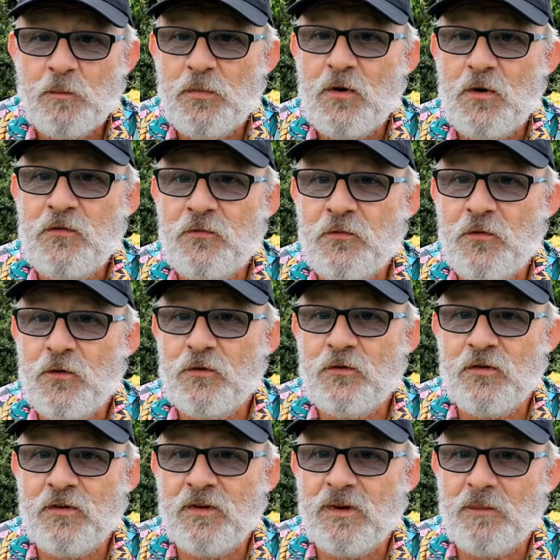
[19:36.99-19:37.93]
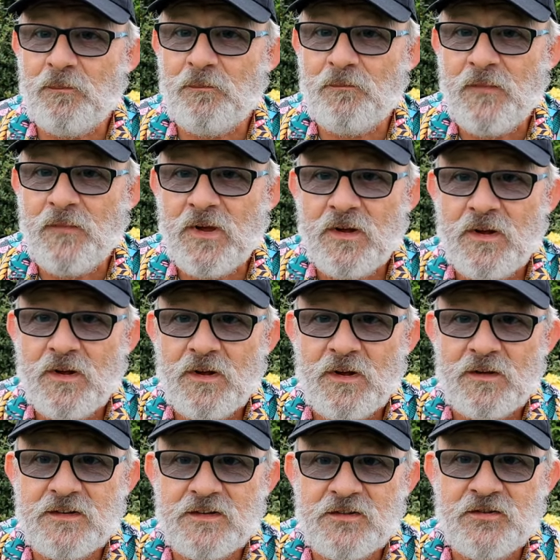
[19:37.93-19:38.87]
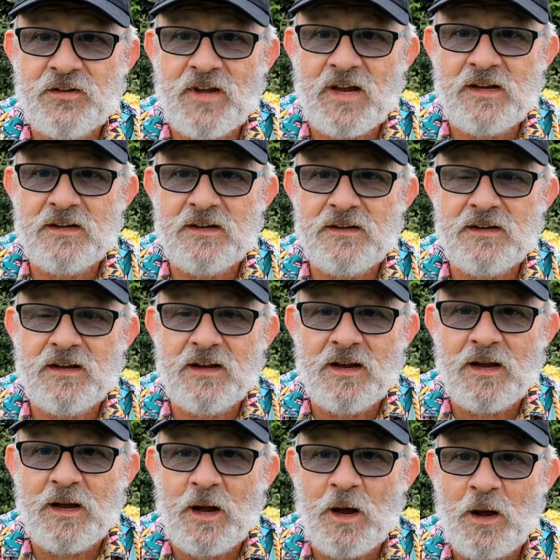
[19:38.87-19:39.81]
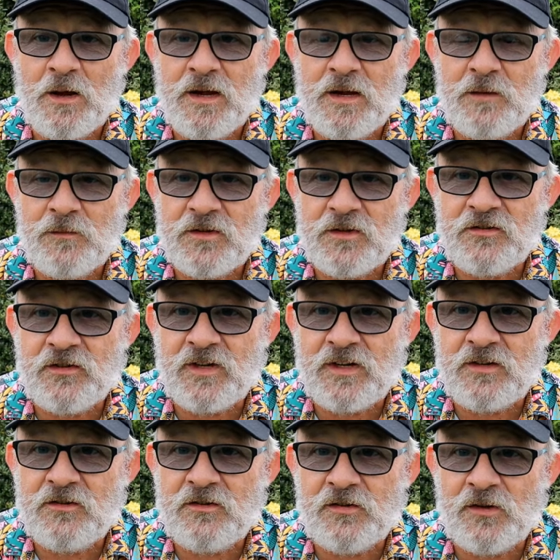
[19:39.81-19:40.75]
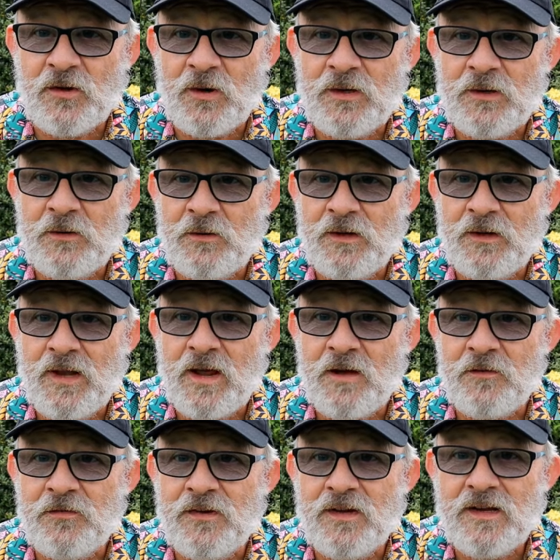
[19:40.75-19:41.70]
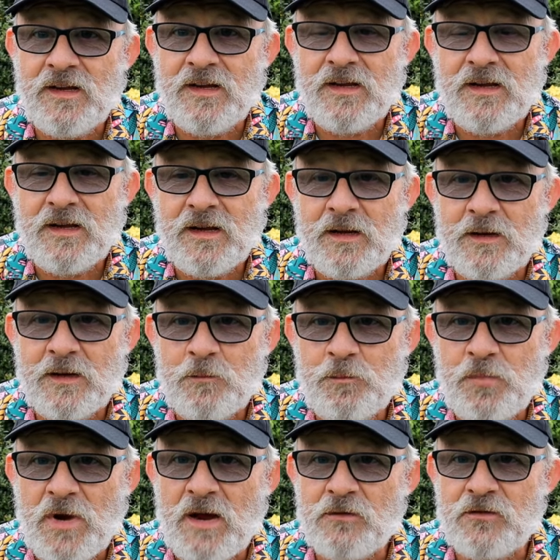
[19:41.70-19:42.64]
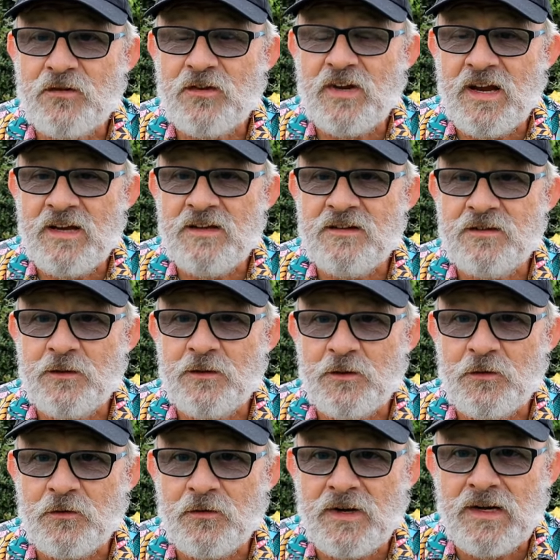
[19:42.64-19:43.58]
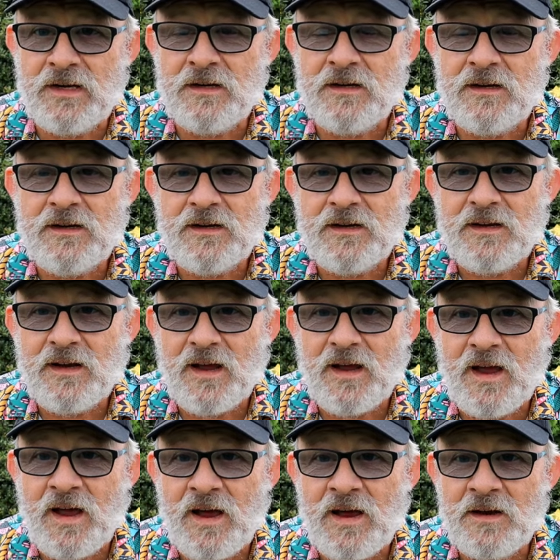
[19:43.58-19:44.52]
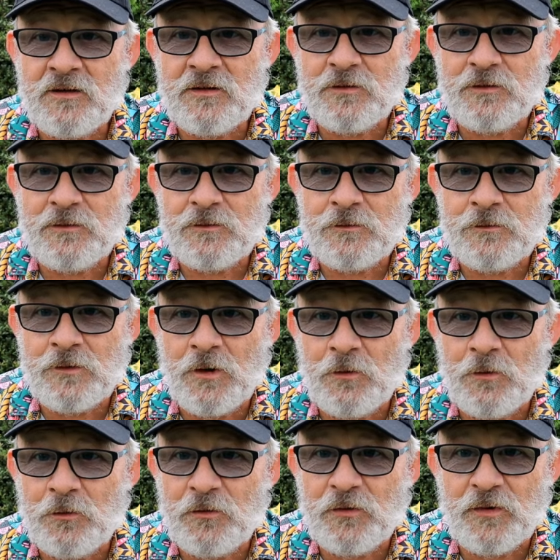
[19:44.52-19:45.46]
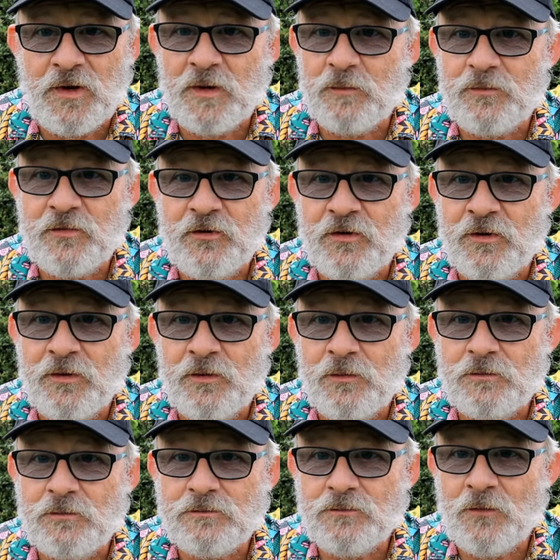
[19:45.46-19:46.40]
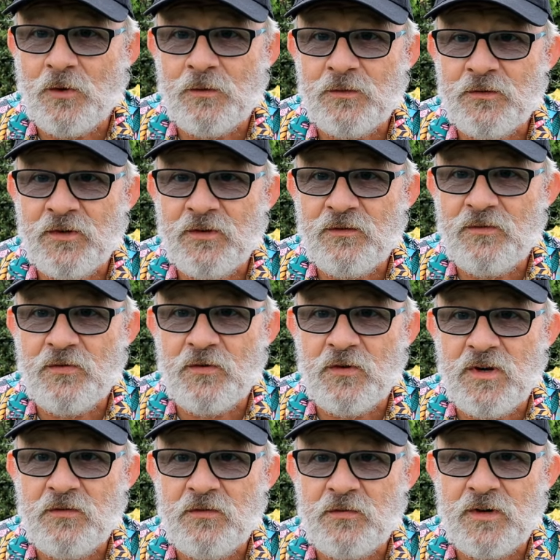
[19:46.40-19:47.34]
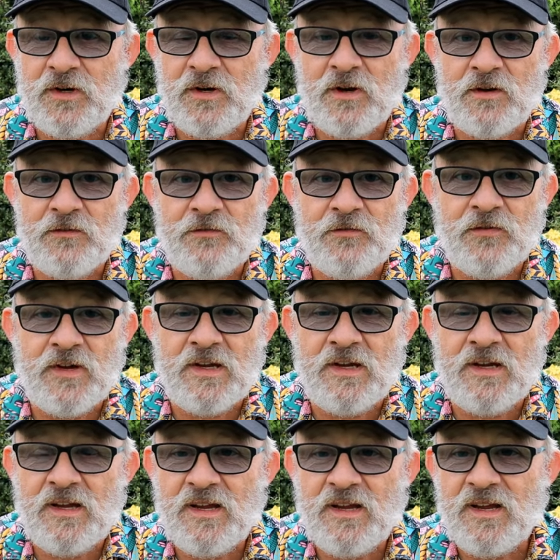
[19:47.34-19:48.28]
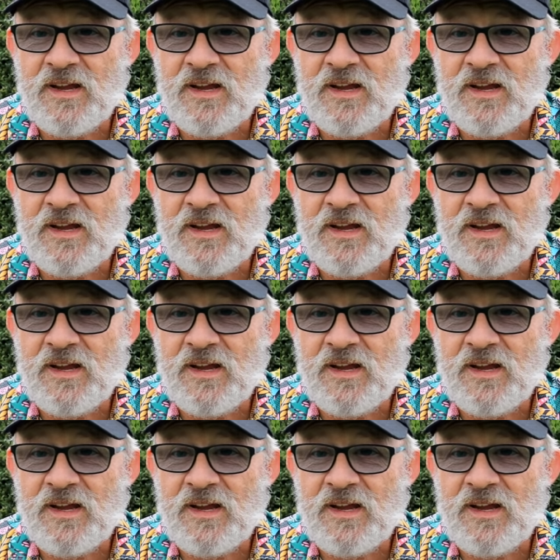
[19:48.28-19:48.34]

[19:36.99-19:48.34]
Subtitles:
Both fortunate. On the second there, I hit my second shot a little left and it bounced into the green and rolled up to, what was it, 3.5 feet.